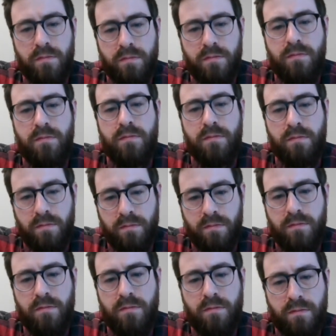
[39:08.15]

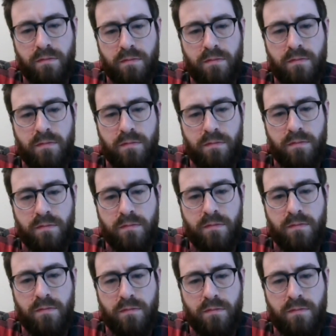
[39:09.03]

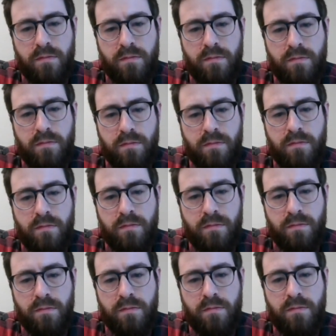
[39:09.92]

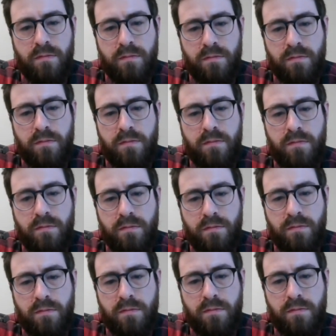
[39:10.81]

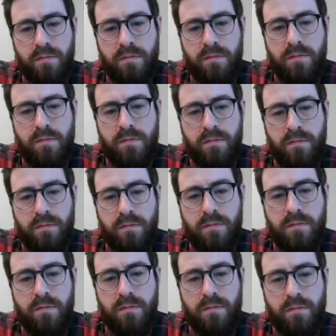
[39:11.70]

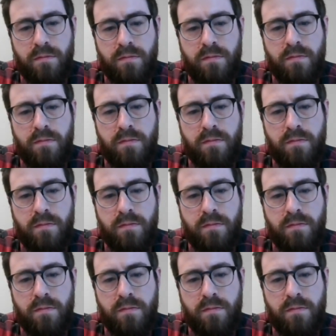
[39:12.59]
No words are spoken by the person on screen.